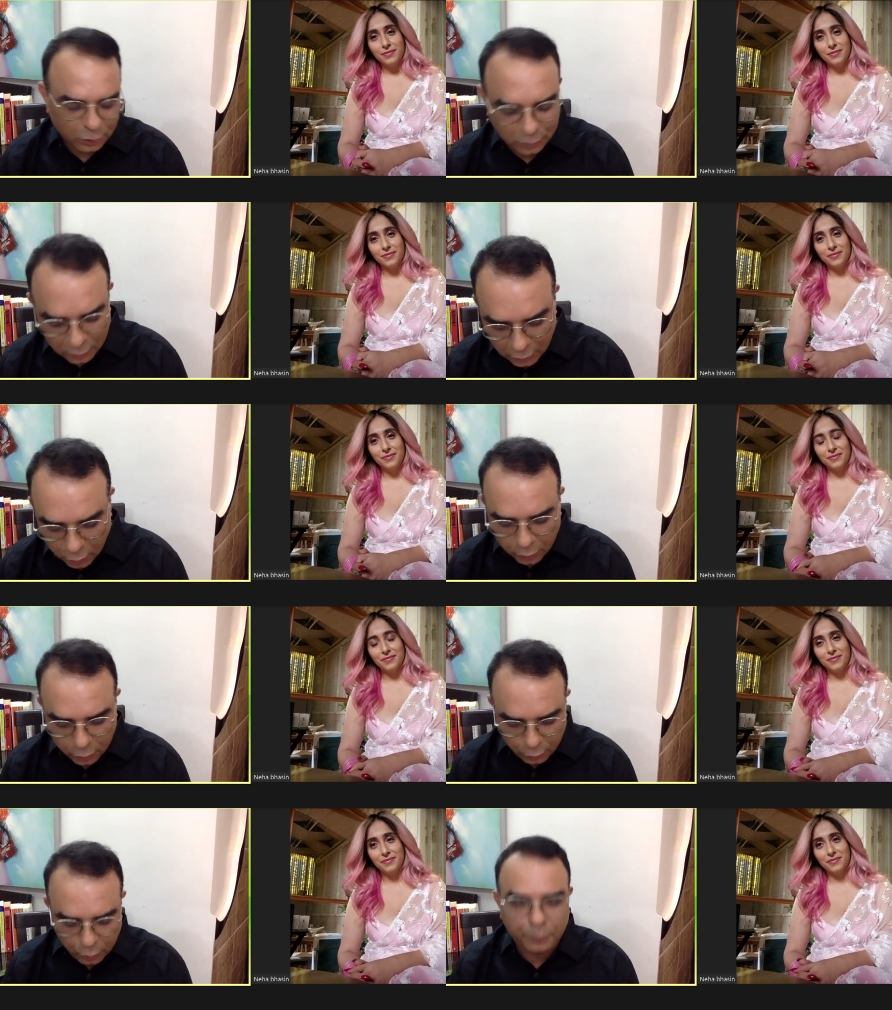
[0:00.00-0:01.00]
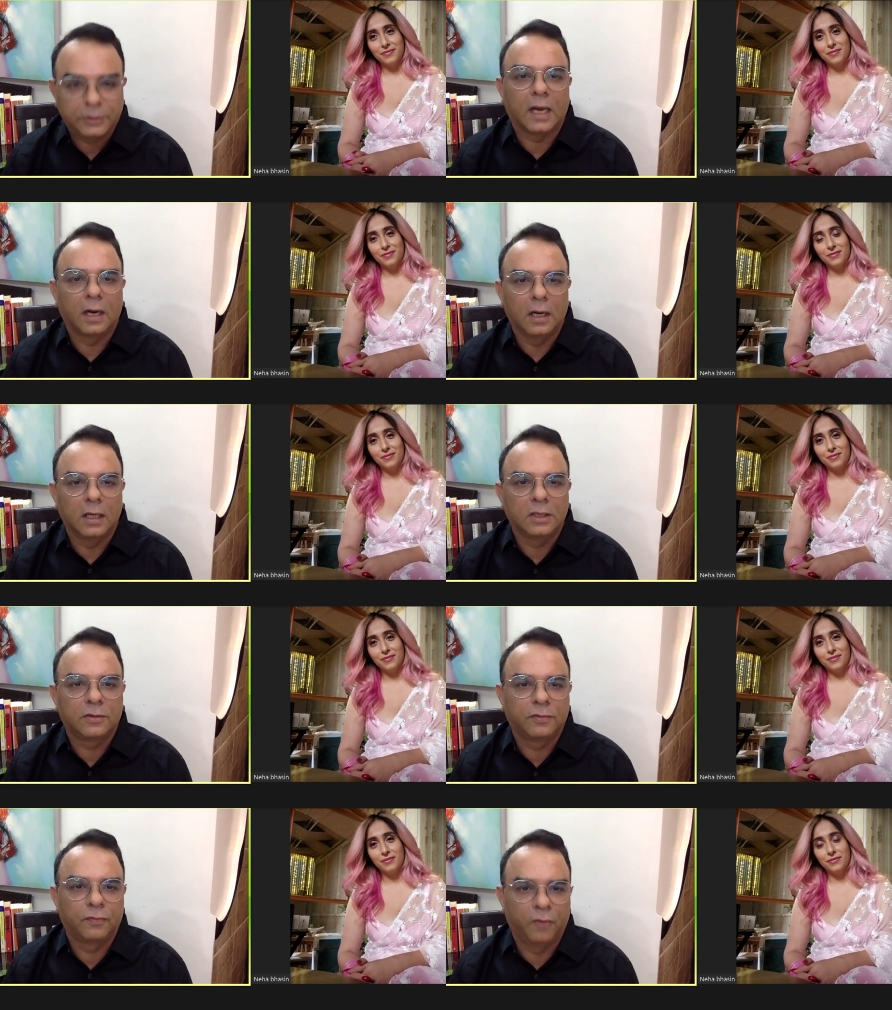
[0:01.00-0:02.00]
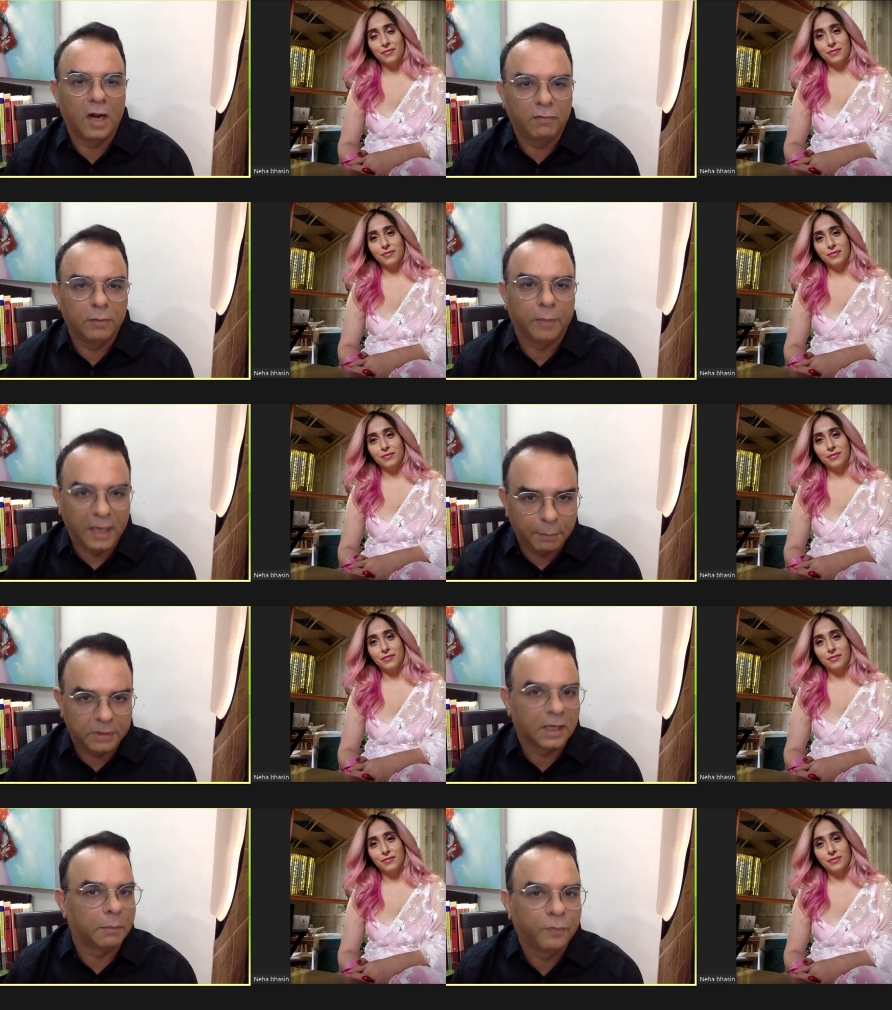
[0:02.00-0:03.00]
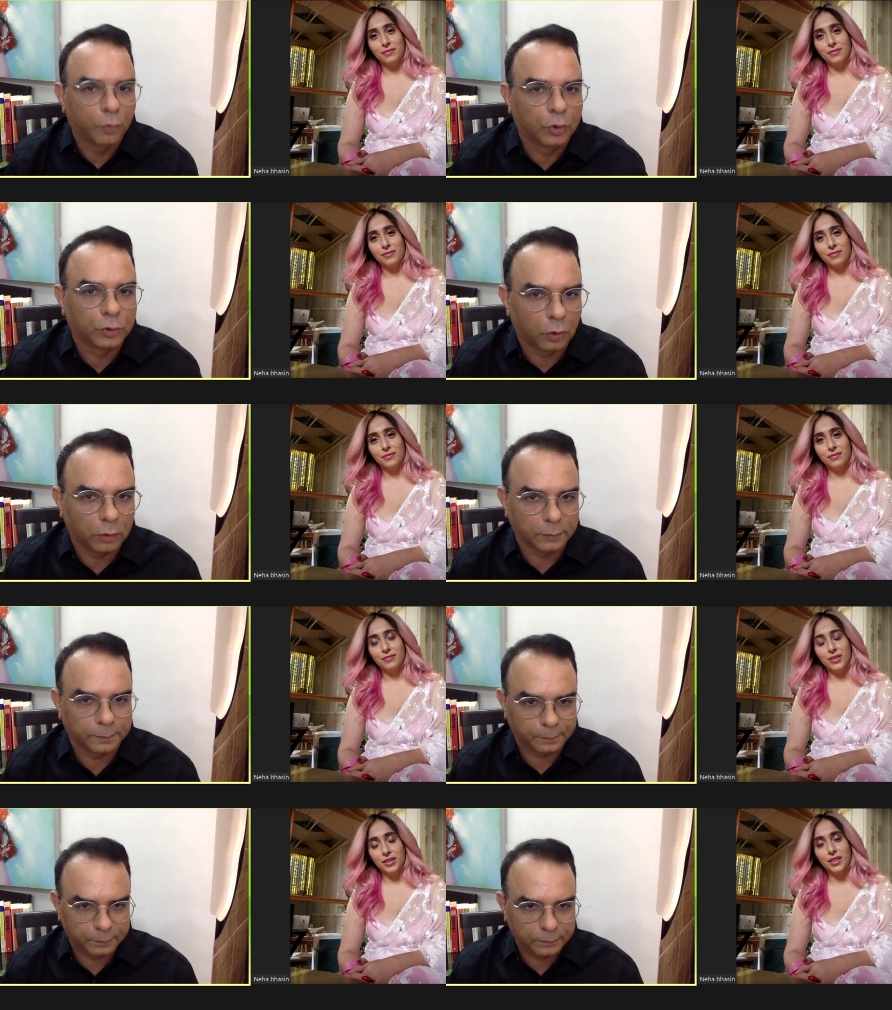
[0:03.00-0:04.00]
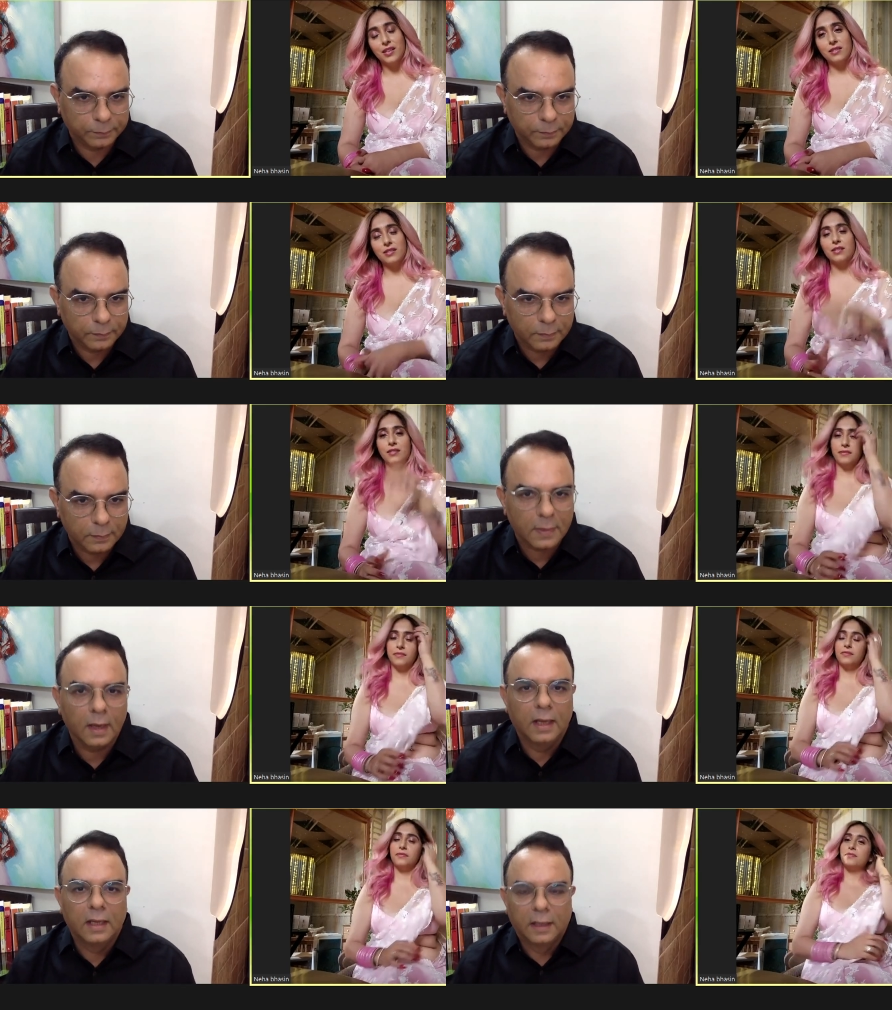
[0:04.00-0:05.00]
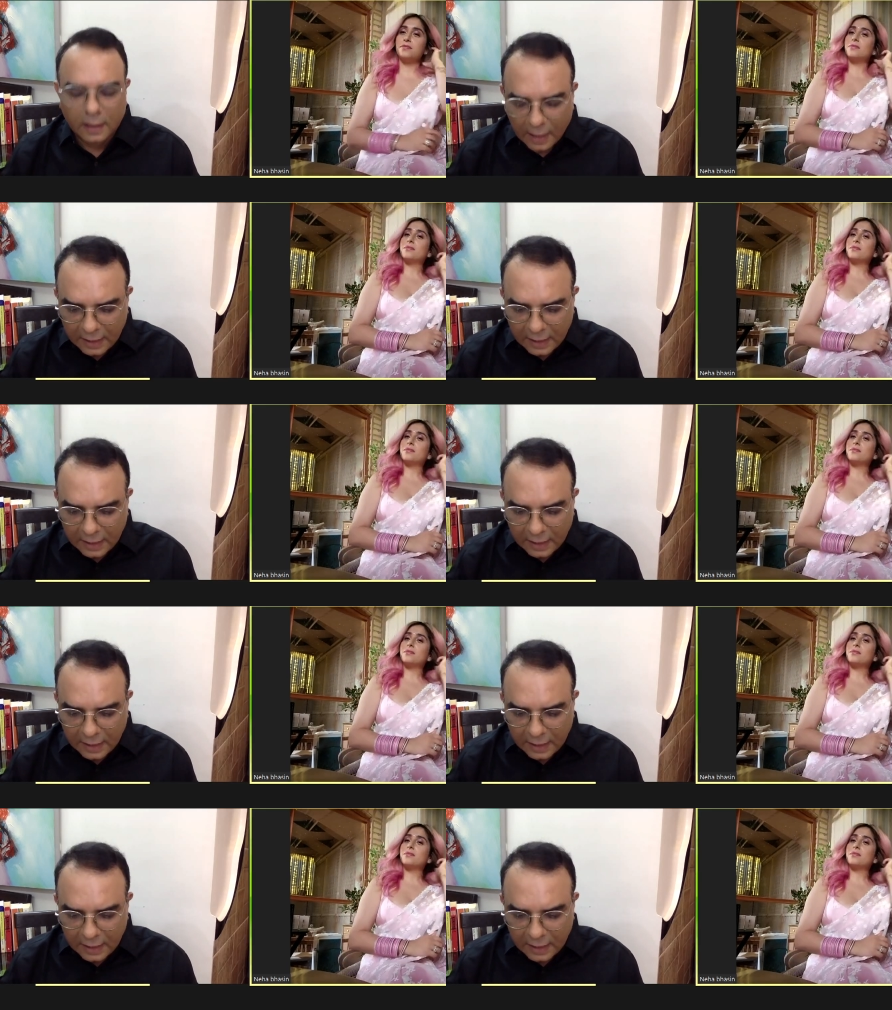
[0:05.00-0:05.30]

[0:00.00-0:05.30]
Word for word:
Speaker 1: sure. You know, your YouTube channel is filled with many Punjabi folk songs. Yes. I